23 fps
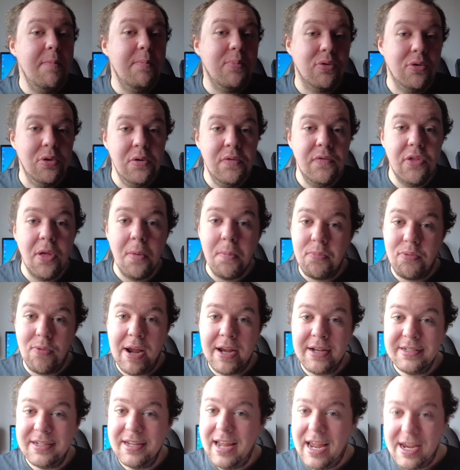and prove that
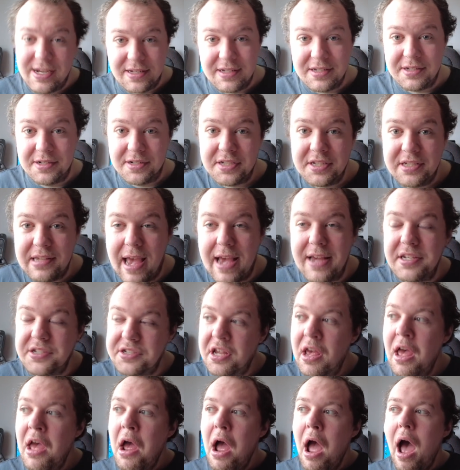Brexit is a success.